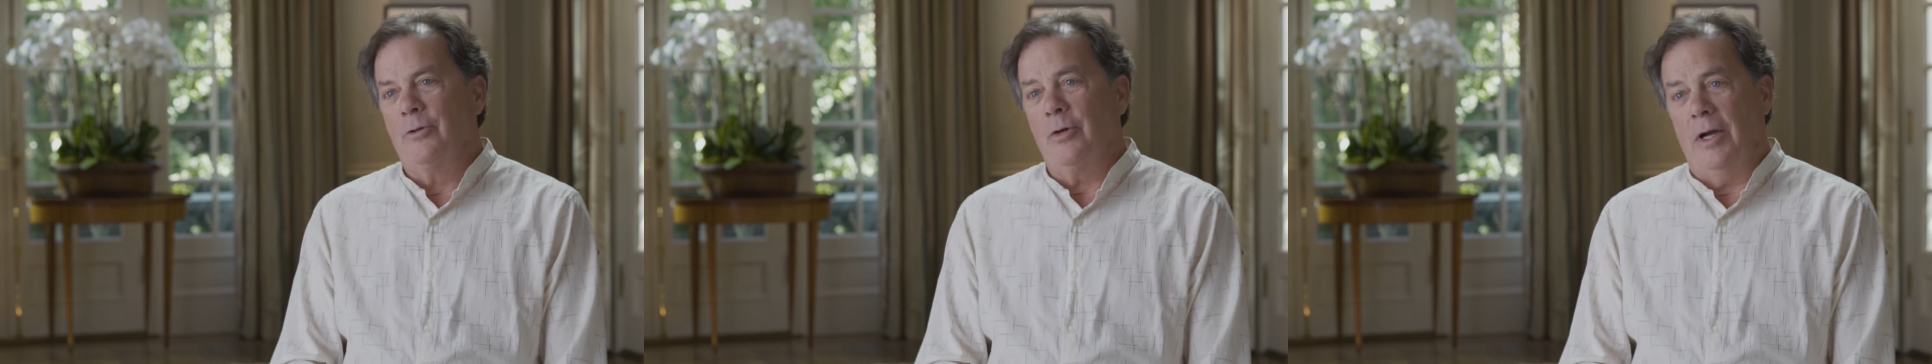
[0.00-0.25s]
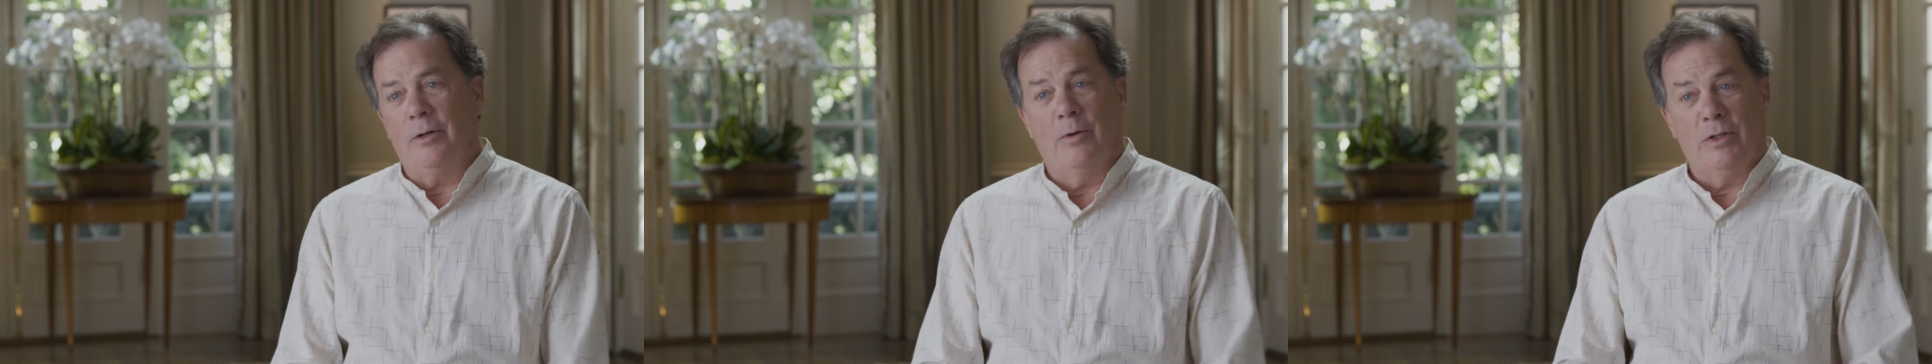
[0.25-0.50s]

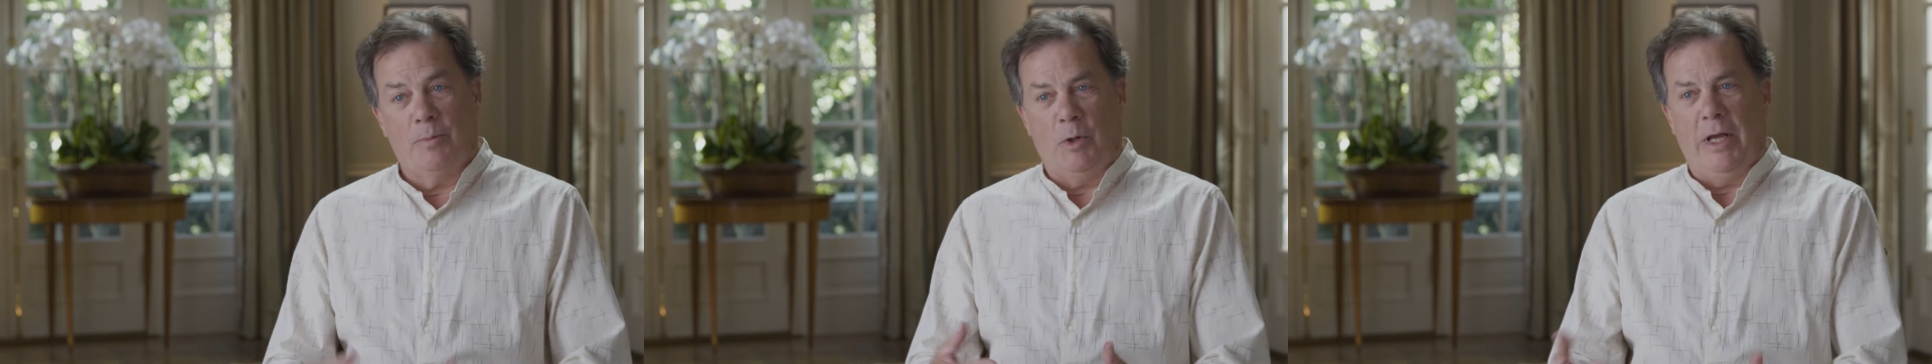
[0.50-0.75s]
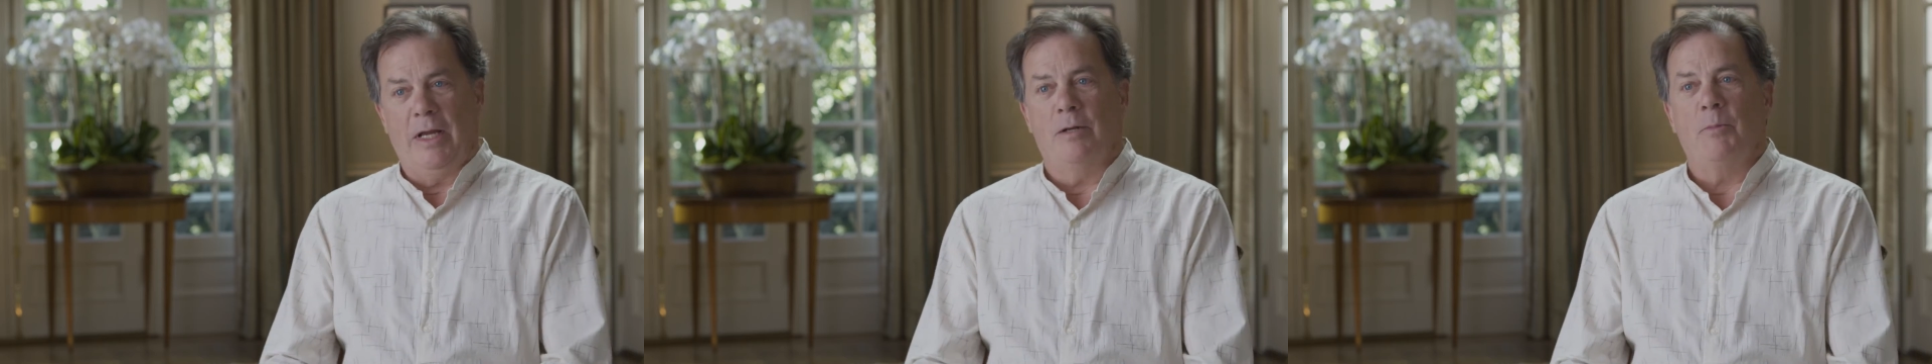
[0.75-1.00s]
trying to
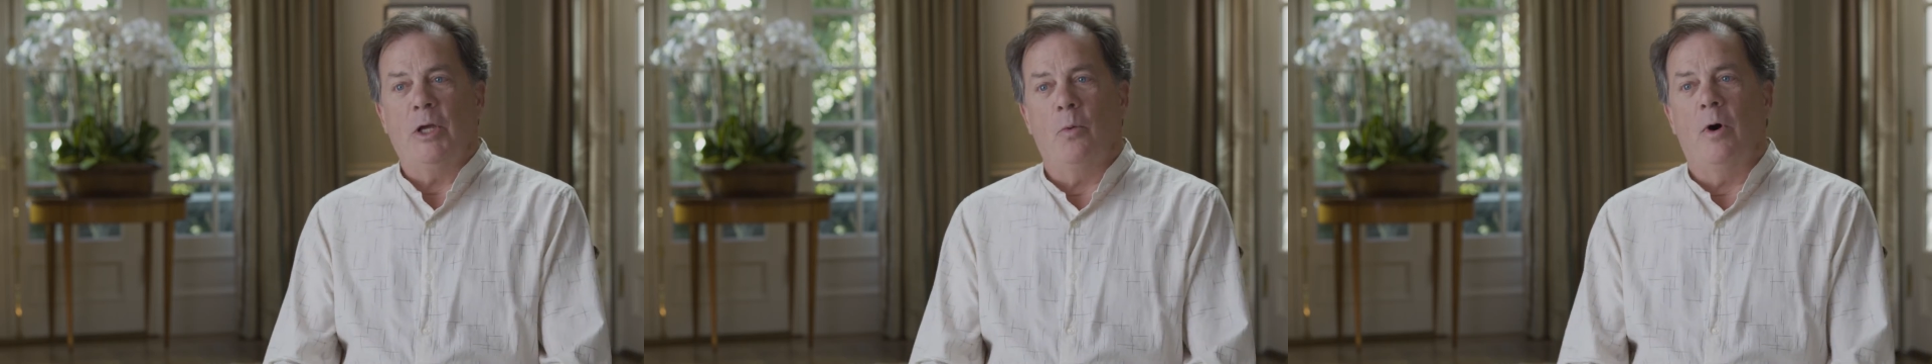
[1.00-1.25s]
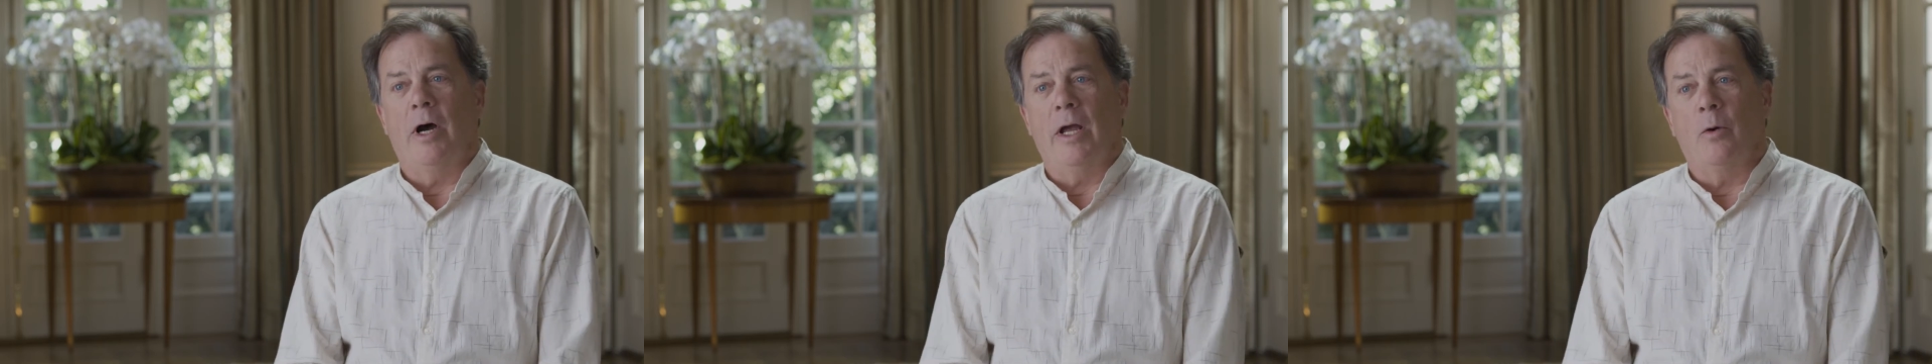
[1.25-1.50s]
explain to me
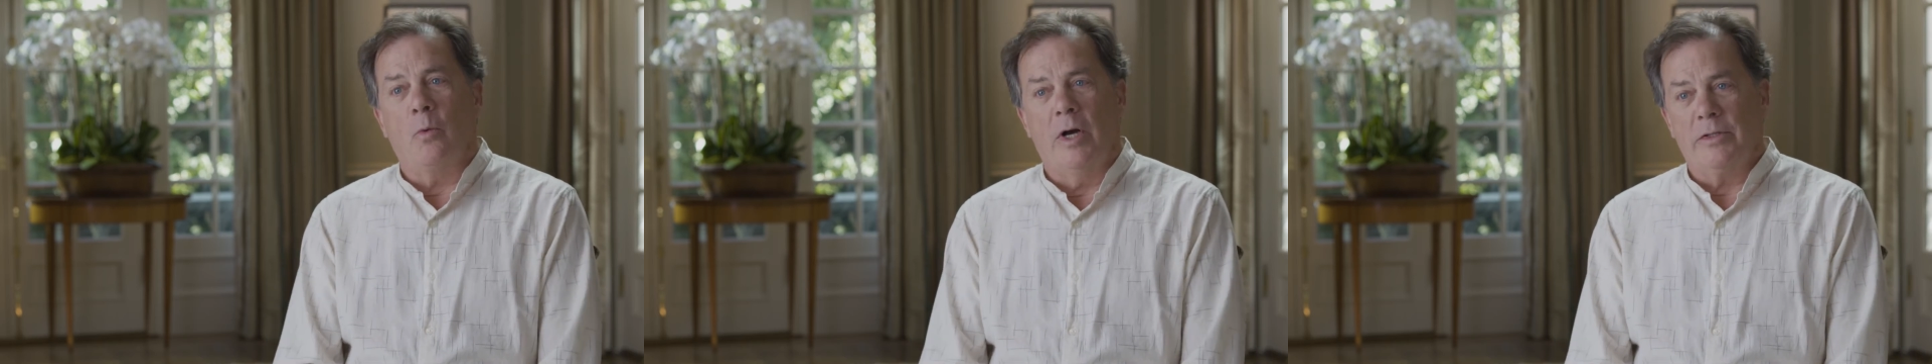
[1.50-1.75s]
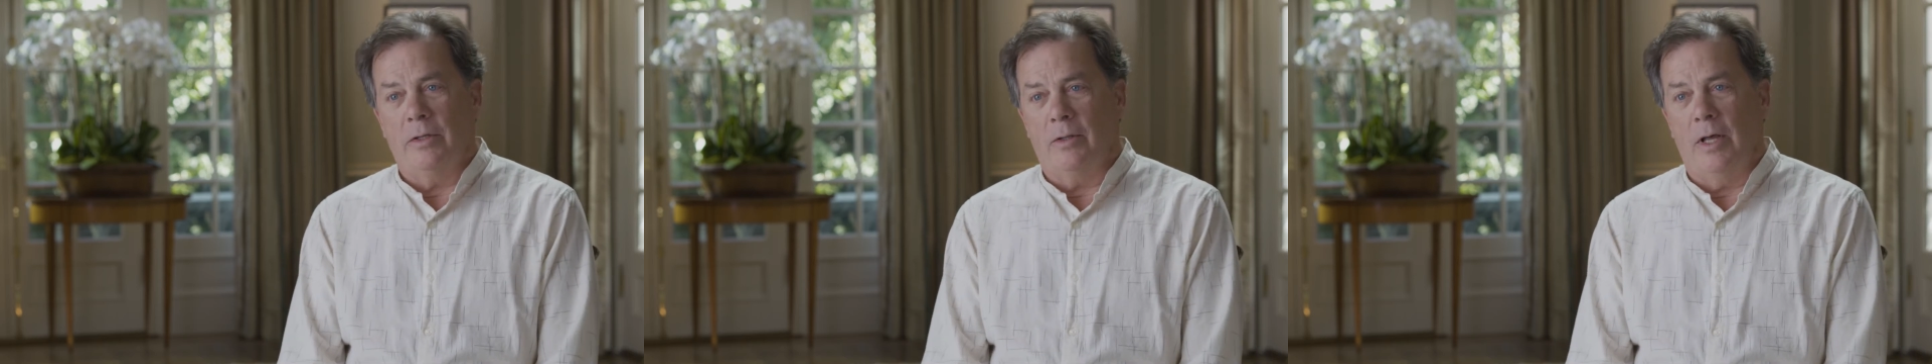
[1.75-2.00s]
why it
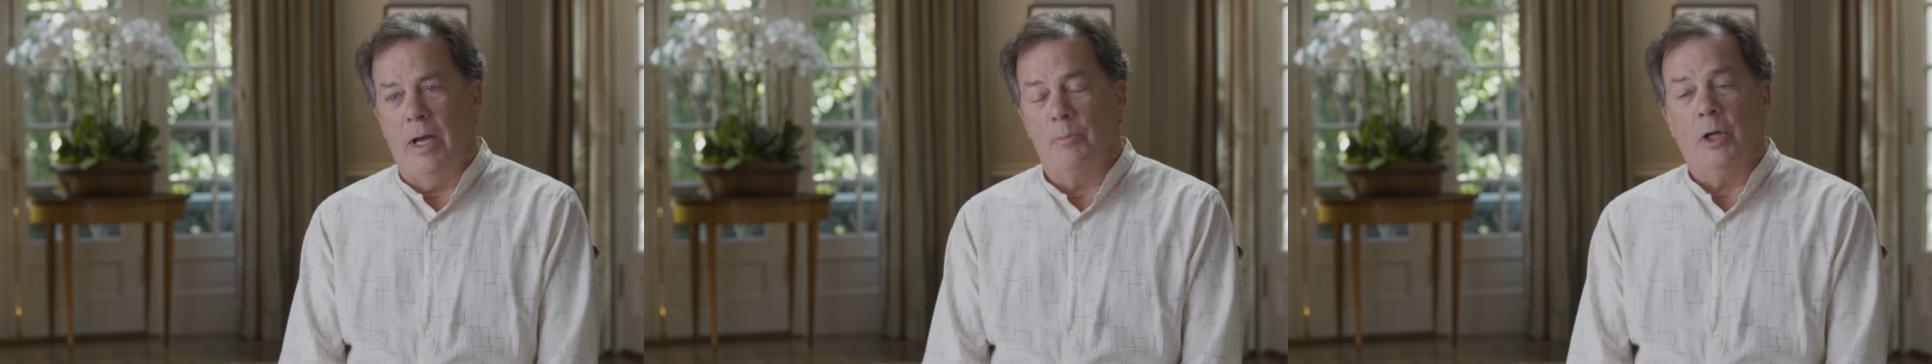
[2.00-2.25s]
wasn't Lyme,